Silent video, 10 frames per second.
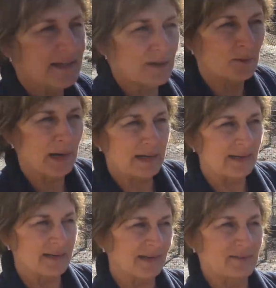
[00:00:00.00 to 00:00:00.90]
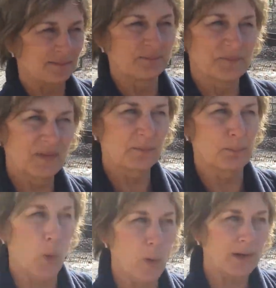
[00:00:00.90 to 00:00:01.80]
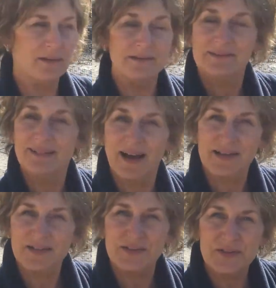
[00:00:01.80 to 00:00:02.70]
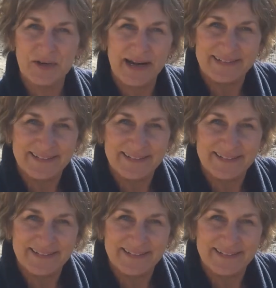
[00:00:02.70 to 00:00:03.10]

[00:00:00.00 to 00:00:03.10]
to get ready to get boarded onto the train.